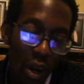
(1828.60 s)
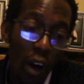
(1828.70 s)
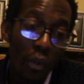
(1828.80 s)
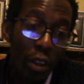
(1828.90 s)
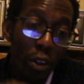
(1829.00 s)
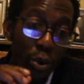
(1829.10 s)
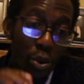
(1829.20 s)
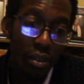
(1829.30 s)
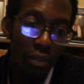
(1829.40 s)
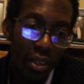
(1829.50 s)
on the
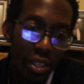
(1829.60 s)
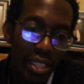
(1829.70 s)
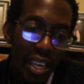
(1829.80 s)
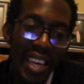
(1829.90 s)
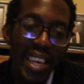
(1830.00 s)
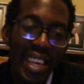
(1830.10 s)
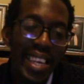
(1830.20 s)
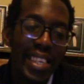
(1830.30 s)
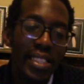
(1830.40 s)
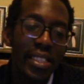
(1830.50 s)
universe,
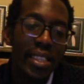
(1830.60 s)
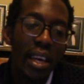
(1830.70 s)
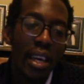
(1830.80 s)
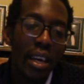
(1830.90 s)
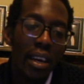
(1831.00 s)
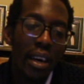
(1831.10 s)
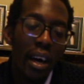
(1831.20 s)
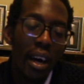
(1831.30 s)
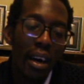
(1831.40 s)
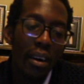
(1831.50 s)
is
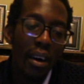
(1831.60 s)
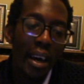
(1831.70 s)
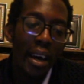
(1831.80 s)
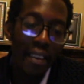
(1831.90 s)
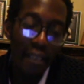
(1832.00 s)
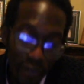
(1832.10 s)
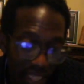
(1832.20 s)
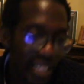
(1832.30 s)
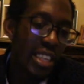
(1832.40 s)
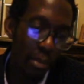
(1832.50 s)

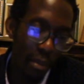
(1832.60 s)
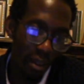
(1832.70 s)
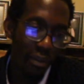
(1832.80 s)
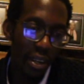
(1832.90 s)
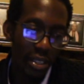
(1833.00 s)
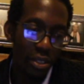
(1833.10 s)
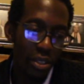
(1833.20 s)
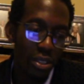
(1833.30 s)
infinity, motherfuckers.